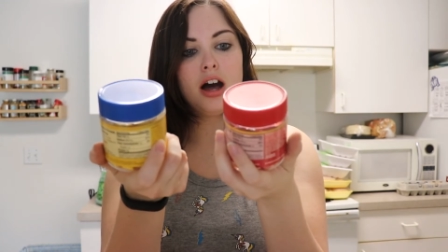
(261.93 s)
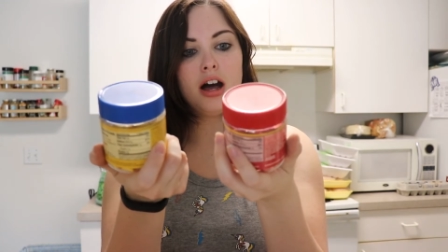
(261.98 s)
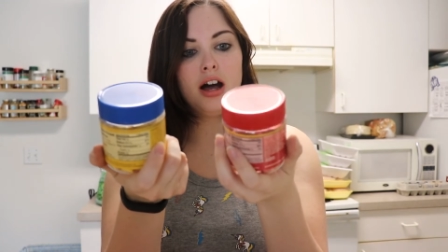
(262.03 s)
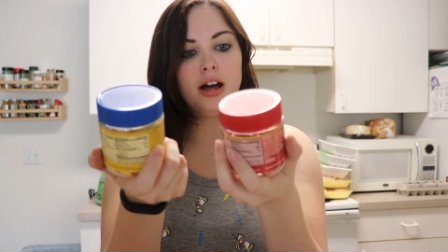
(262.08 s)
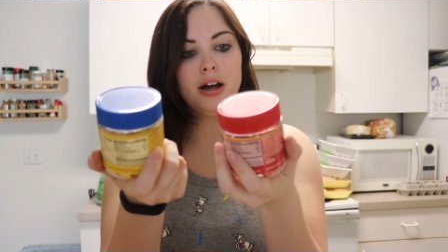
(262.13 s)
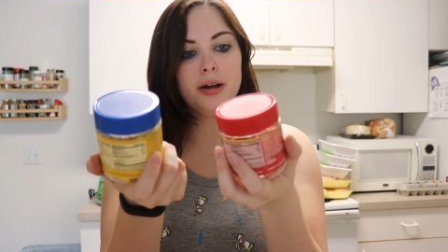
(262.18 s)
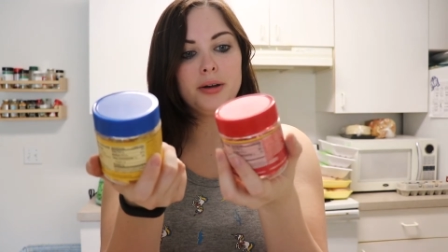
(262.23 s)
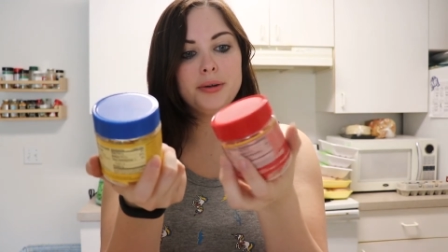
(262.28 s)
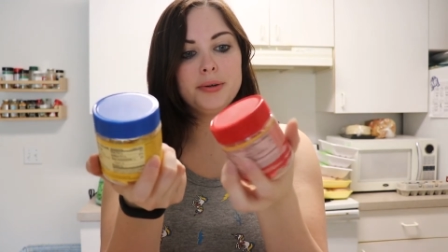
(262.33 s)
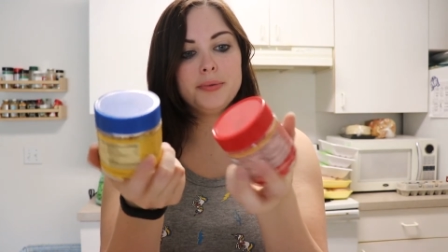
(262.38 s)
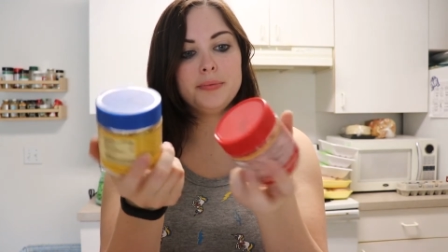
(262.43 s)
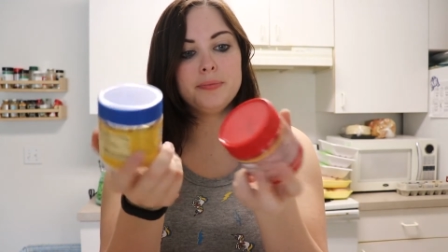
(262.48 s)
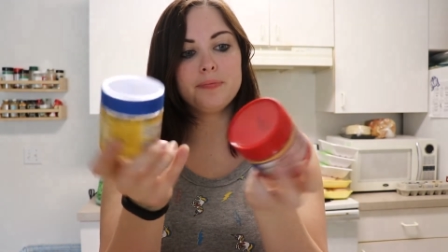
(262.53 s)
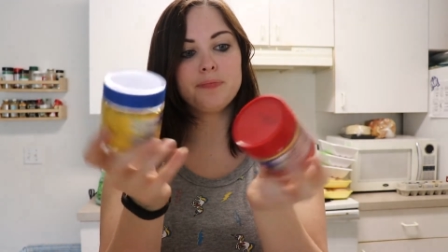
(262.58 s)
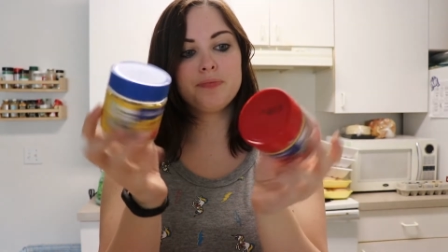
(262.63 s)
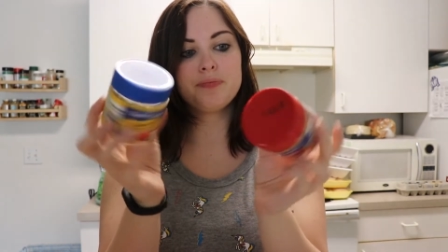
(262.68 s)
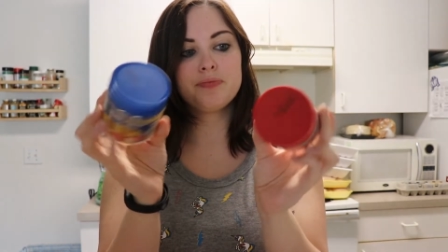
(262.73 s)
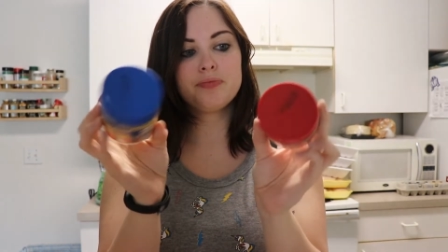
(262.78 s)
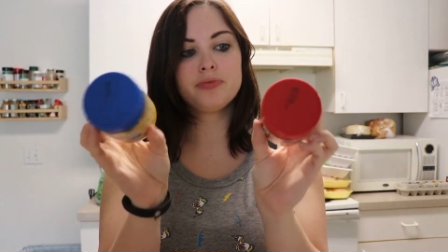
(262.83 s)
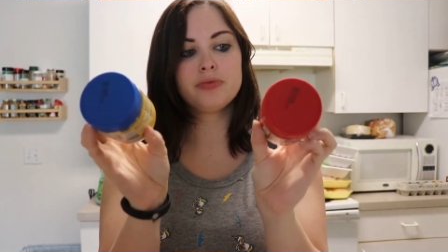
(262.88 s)

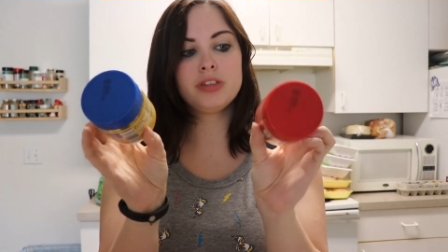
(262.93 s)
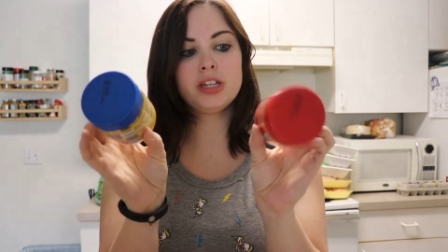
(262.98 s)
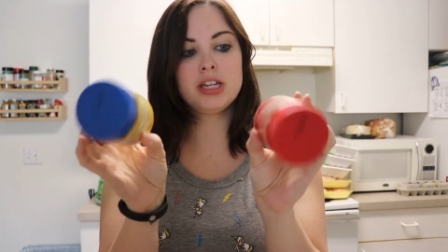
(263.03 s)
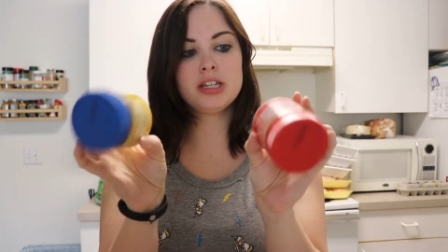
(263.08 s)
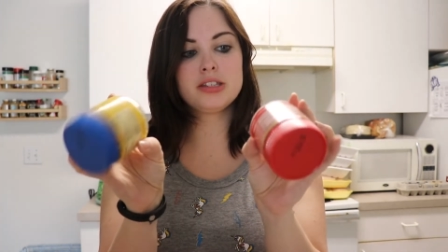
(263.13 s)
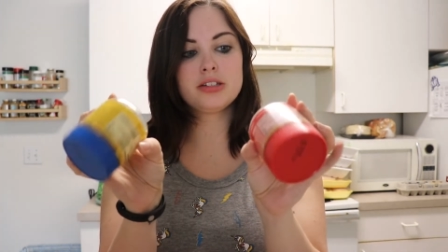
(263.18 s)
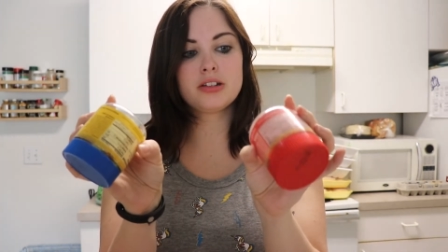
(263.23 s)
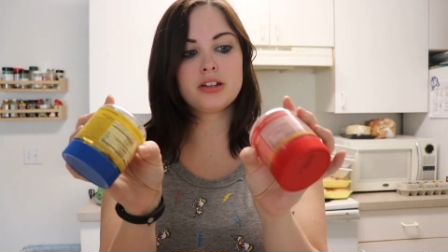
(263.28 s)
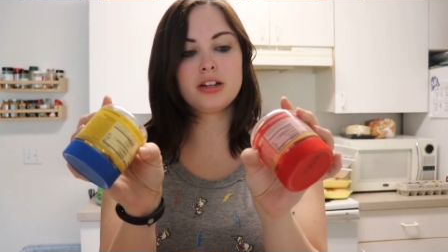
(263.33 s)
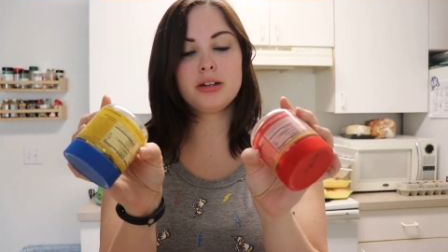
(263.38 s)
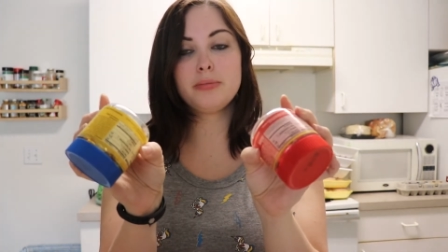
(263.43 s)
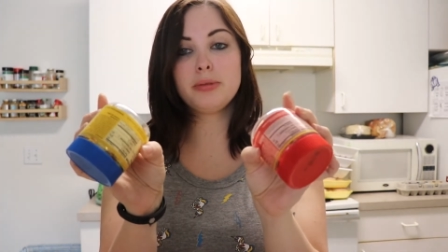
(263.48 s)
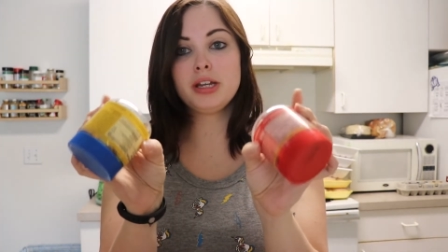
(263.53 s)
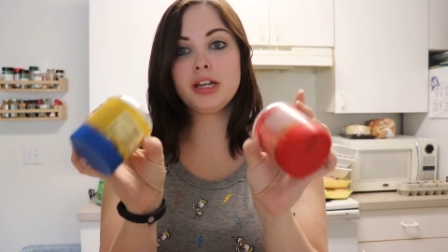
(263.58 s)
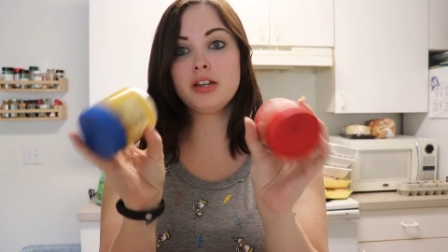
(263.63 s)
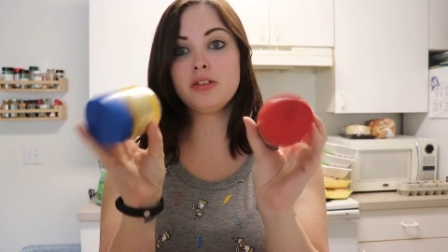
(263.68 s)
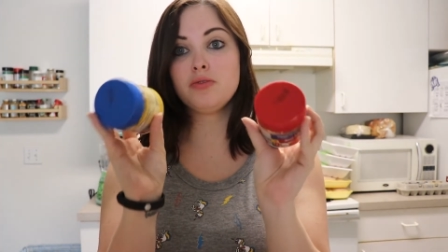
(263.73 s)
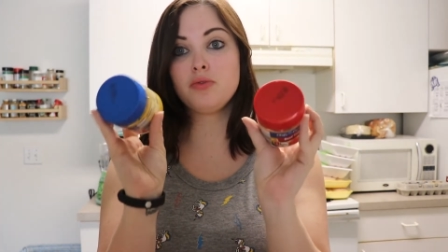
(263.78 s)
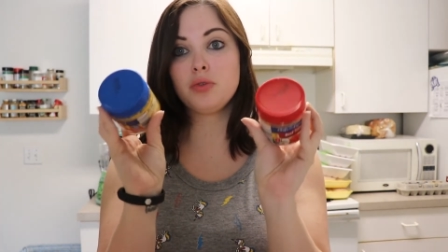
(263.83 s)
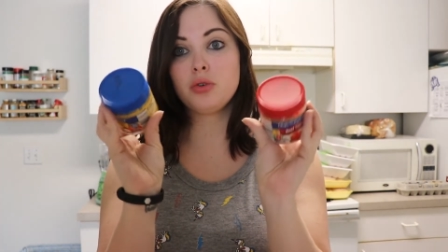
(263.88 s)
Um, these are gonna
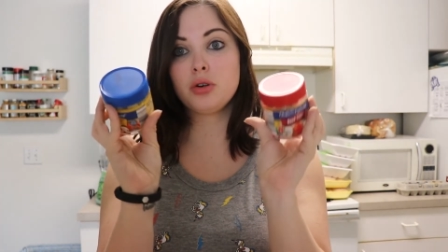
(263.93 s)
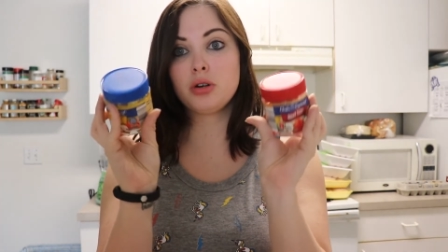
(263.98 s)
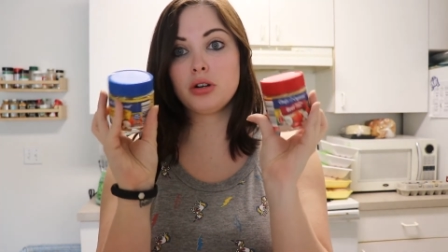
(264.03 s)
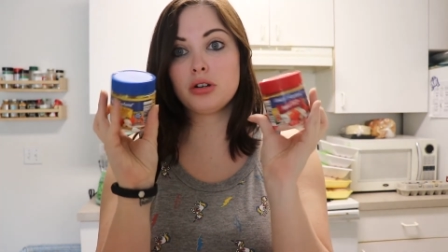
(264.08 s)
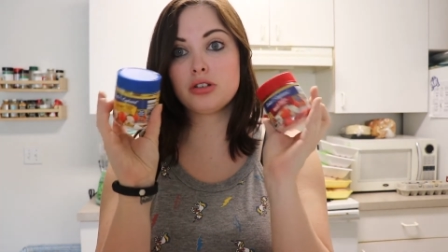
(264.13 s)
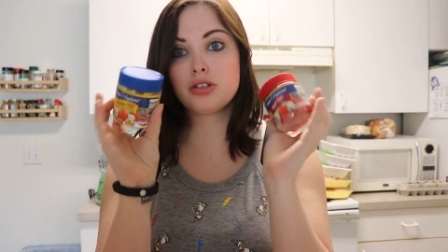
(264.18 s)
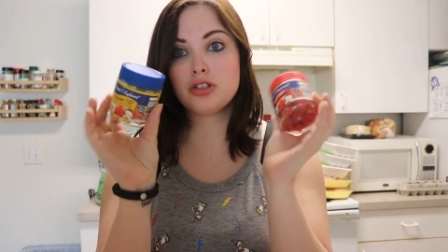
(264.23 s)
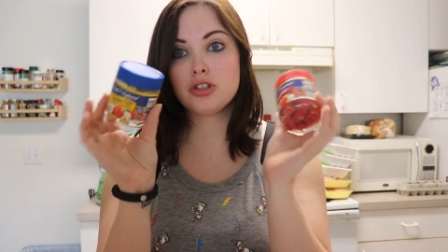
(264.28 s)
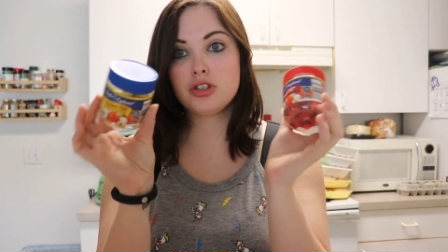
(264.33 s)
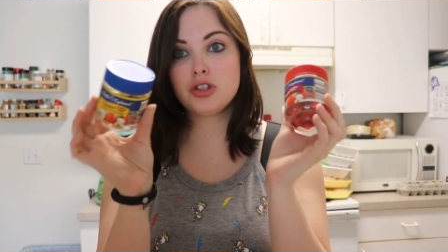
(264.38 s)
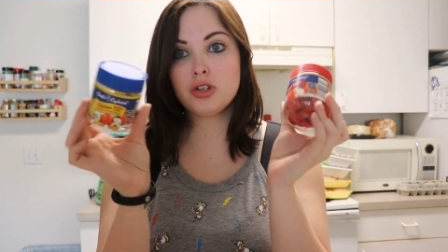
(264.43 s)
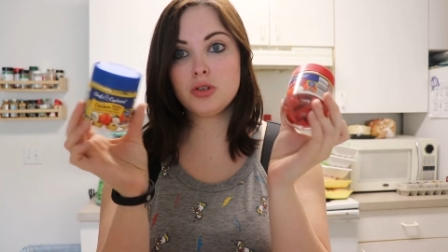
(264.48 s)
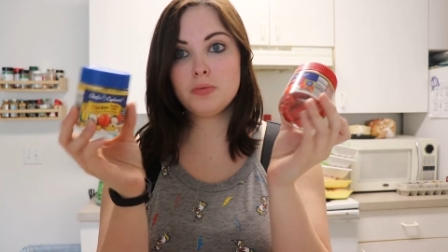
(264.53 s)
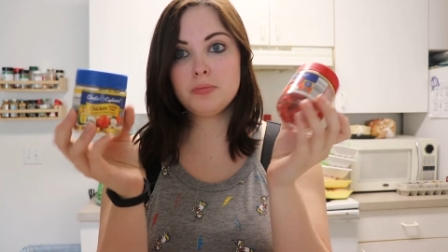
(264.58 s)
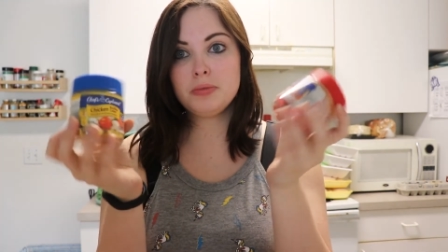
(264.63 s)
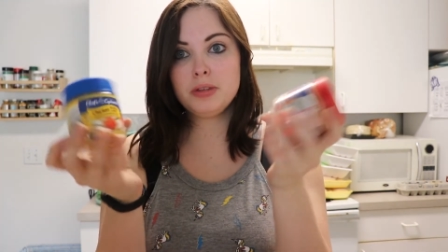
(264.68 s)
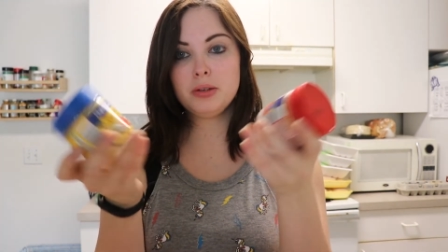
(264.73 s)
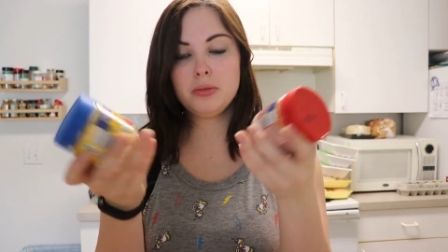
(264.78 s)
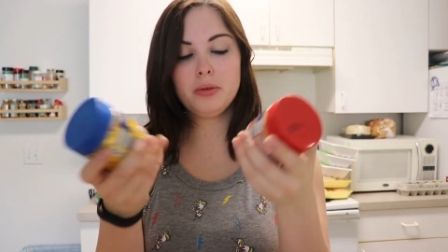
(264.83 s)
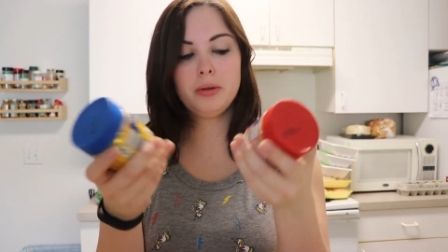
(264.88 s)
be for
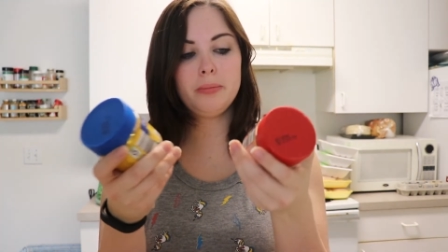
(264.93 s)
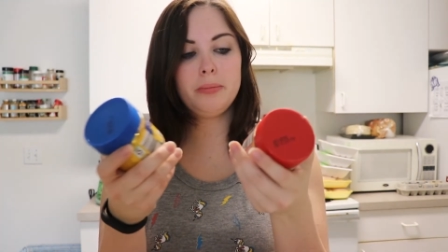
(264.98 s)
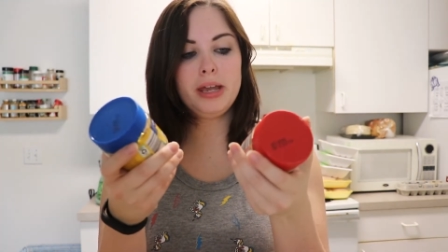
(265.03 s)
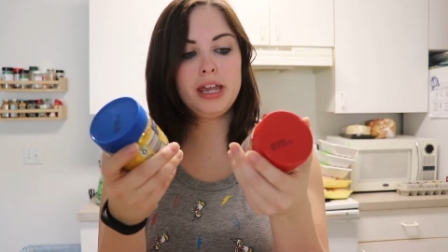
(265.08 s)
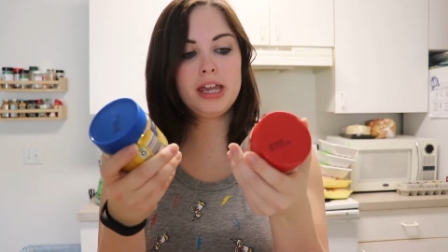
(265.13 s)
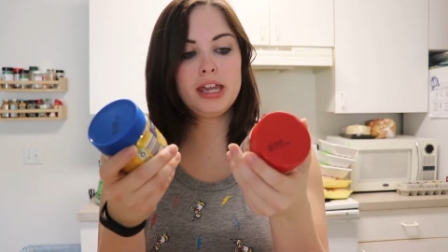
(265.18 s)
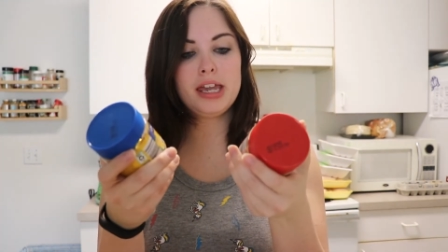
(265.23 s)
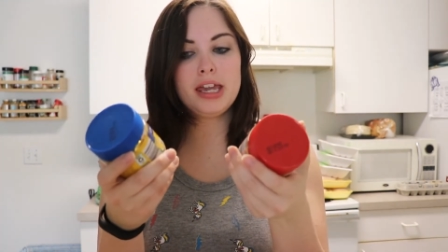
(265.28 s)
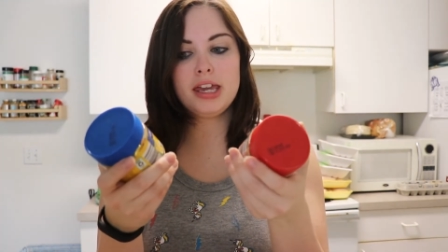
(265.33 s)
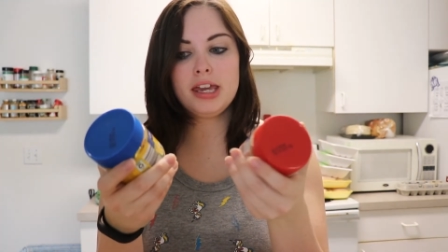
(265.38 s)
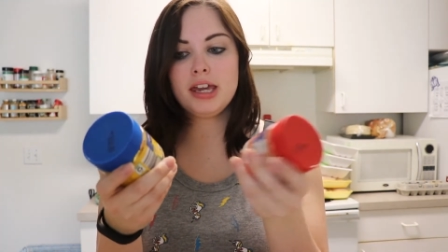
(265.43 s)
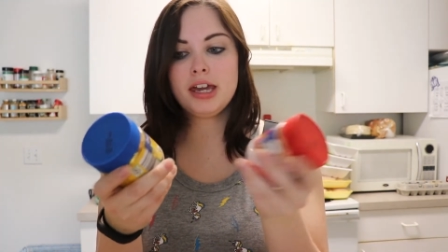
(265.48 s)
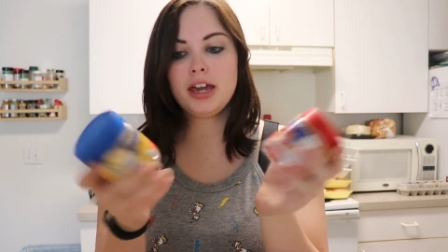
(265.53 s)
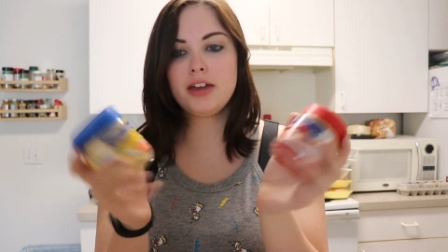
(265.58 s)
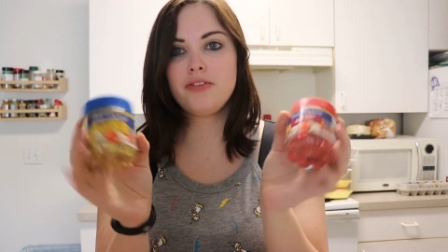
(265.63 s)
soup that we're making.